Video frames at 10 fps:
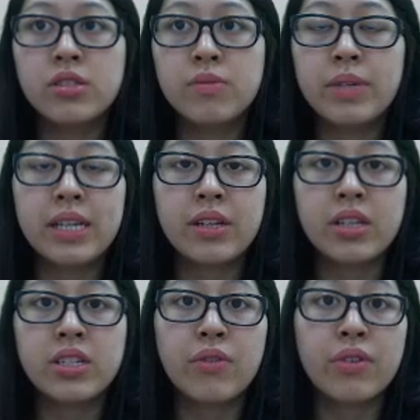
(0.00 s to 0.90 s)
be in a
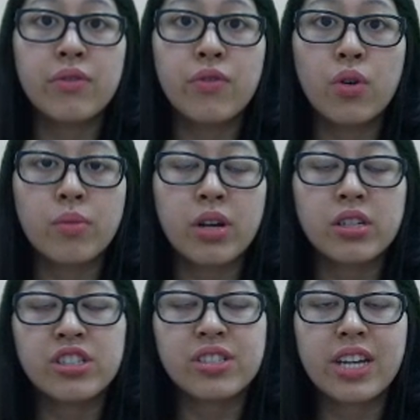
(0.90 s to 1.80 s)
different form,
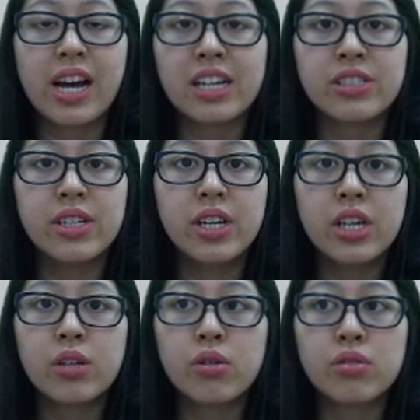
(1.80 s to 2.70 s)
not just cash.
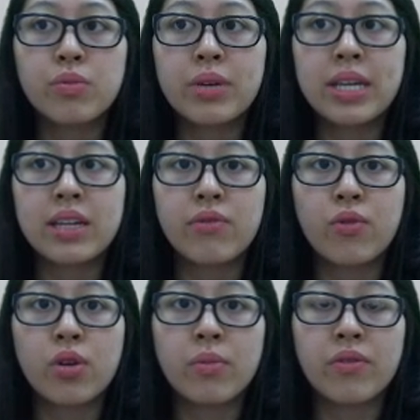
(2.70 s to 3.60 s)
It could also be in a
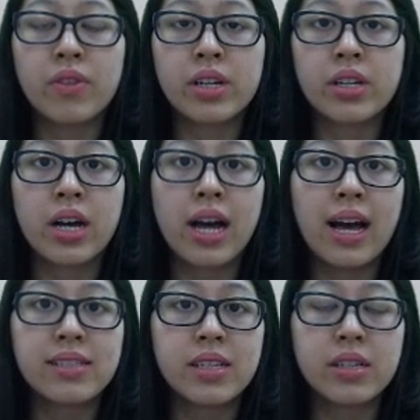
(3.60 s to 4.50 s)
form of like an
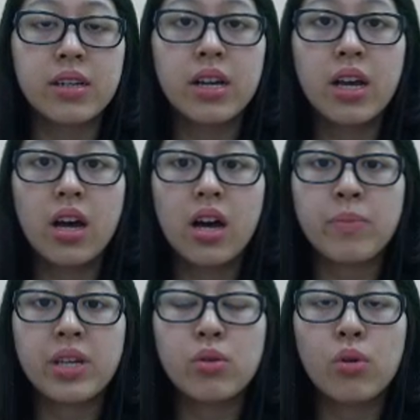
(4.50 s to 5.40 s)
asset
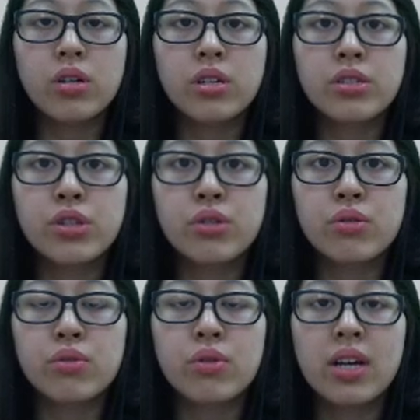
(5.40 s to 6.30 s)
in order
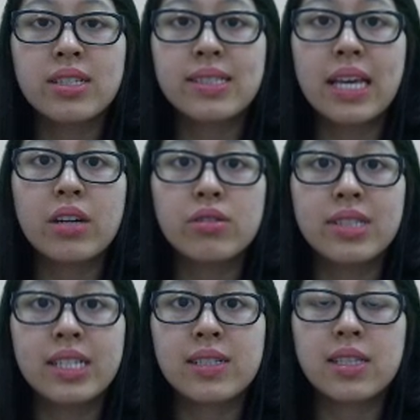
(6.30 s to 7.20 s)
to settle
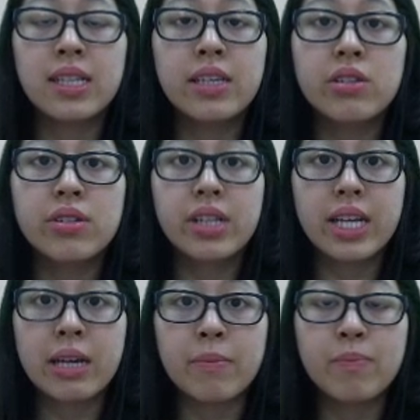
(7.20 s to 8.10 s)
this legal
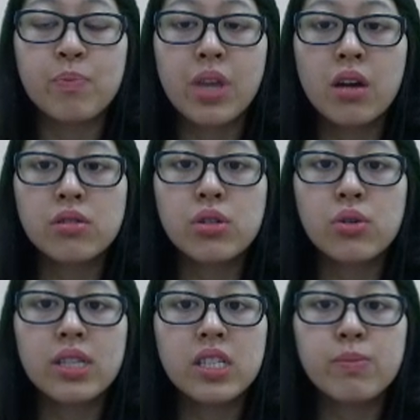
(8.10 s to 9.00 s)
claim. So
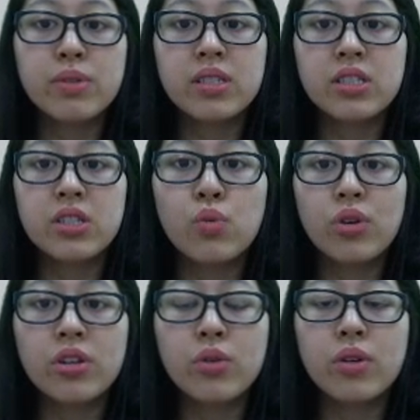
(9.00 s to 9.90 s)
in this position,
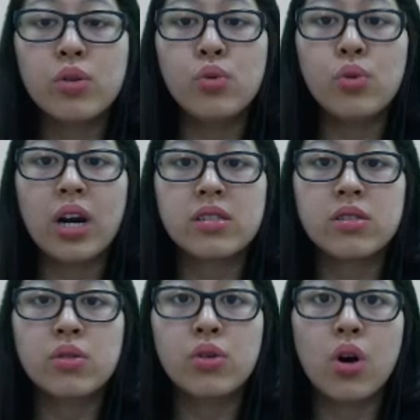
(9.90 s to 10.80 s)
we're the one who has
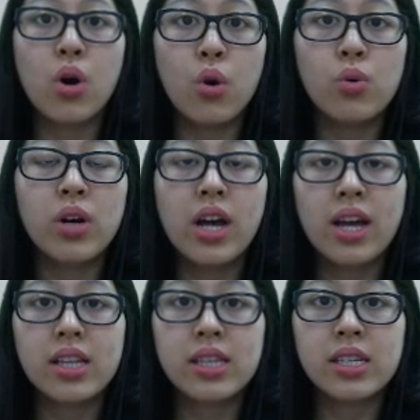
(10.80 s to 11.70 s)
to owe
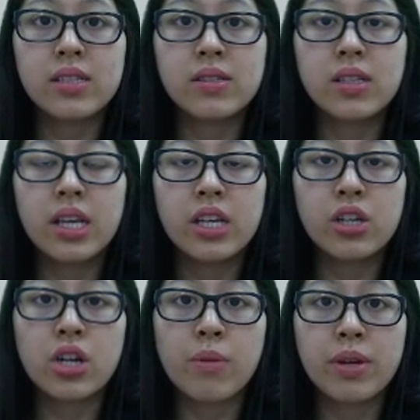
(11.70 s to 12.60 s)
this
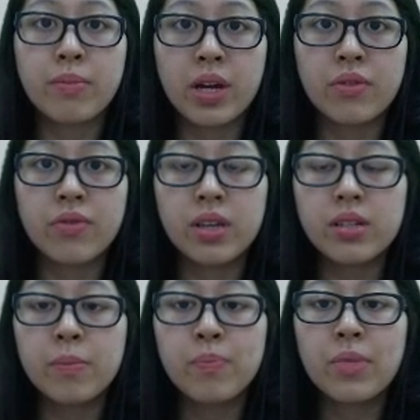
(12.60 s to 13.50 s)
economic
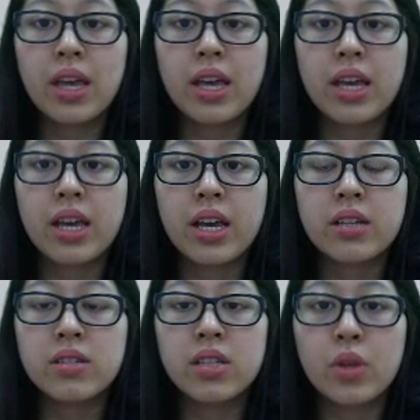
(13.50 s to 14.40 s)
benefit,
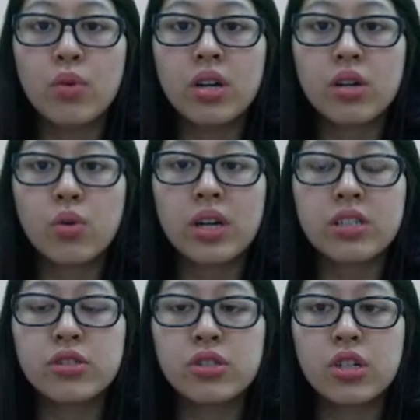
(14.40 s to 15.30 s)
and we're not
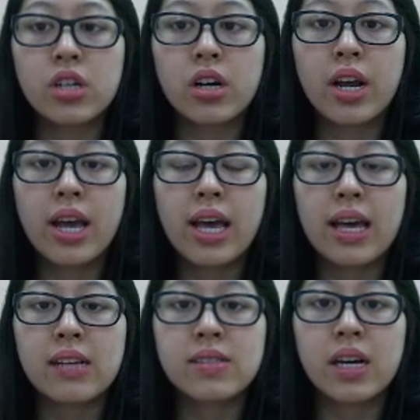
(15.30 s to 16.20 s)
quite sure
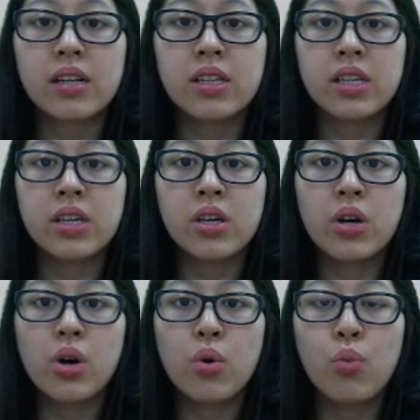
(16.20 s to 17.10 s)
exactly
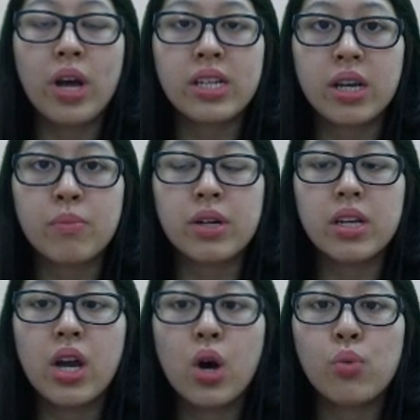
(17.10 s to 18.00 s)
when yet, but
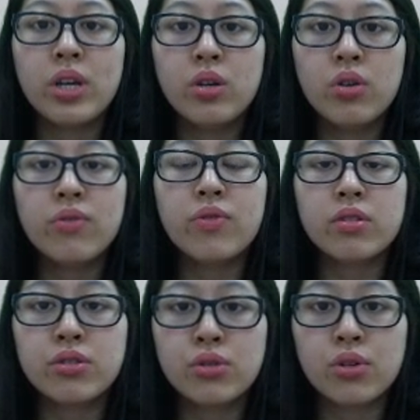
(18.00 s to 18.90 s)
we know for
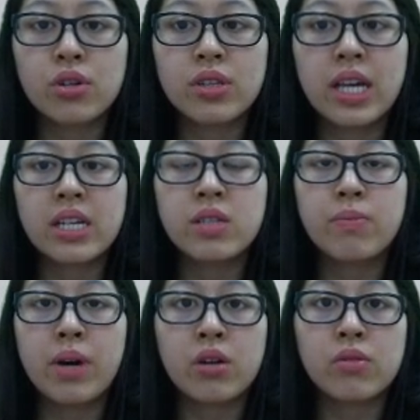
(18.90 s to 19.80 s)
sure that it's
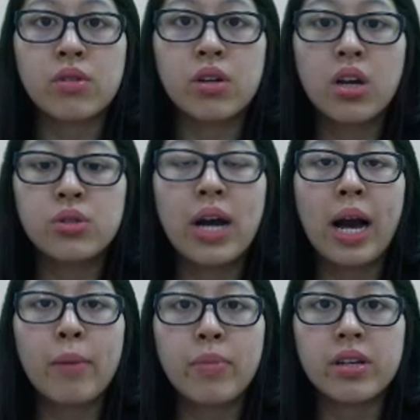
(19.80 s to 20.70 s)
bound to
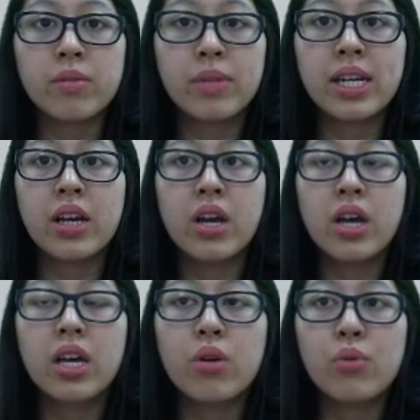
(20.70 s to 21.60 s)
happen, meaning
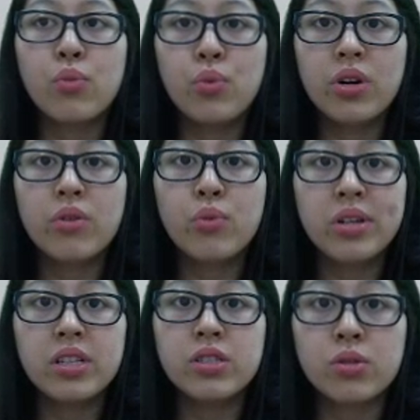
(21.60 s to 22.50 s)
we're
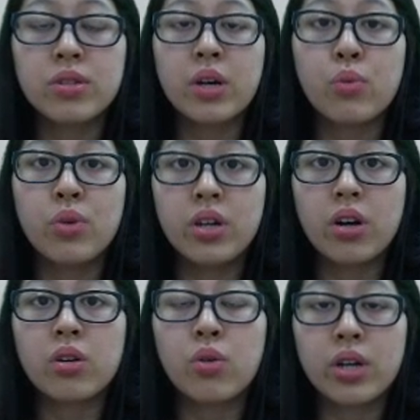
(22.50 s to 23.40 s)
really sure that we
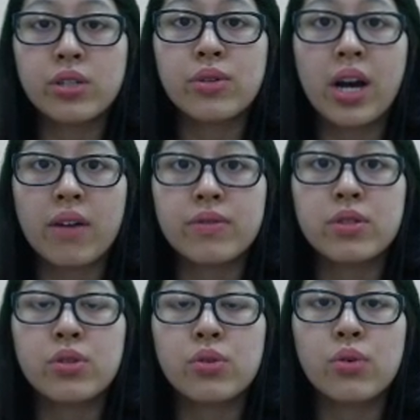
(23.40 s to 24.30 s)
are going to have
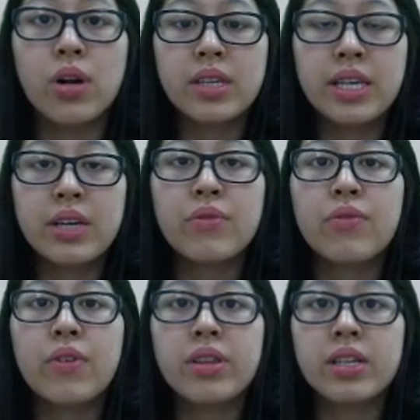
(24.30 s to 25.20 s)
to
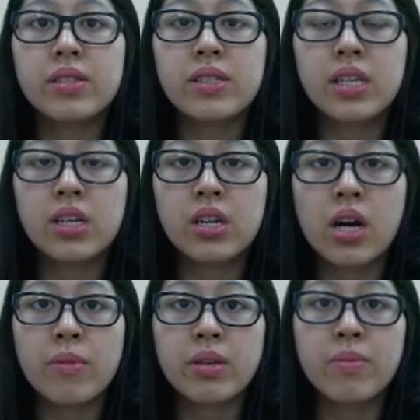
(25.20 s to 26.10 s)
give this
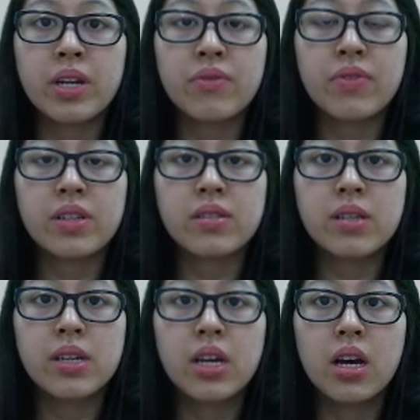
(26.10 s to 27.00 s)
economic benefit
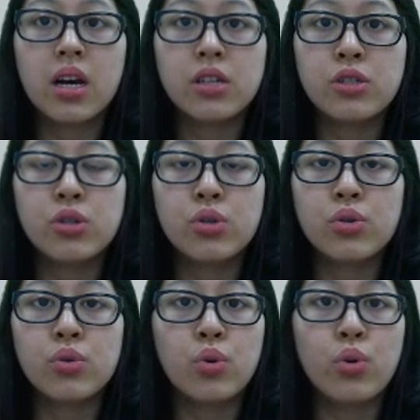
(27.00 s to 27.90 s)

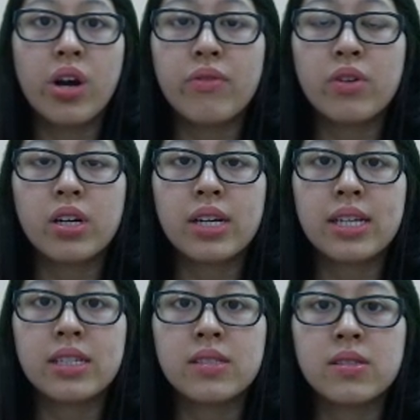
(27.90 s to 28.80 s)
to whoever
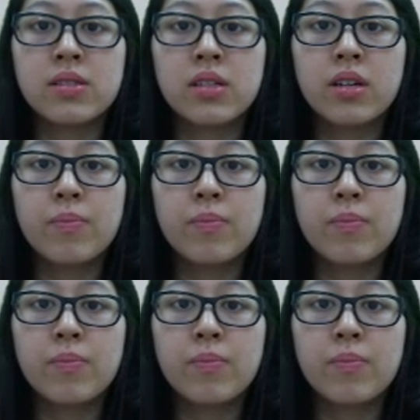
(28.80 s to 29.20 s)
is